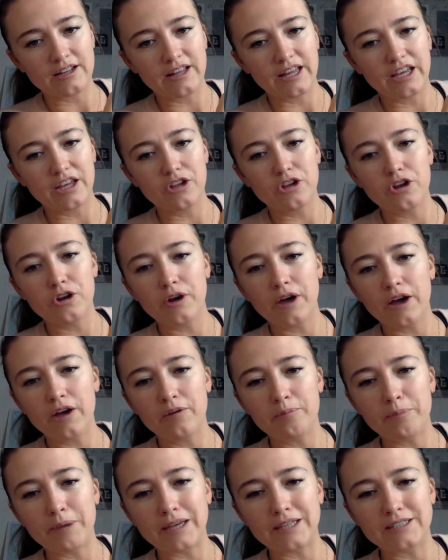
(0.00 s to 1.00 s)
like, you know how
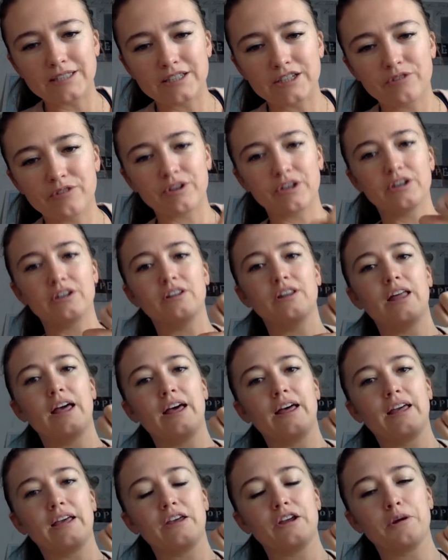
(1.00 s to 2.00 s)
basically when you're like
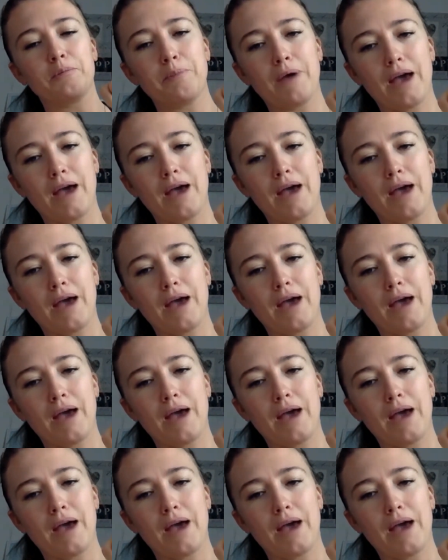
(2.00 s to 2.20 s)
your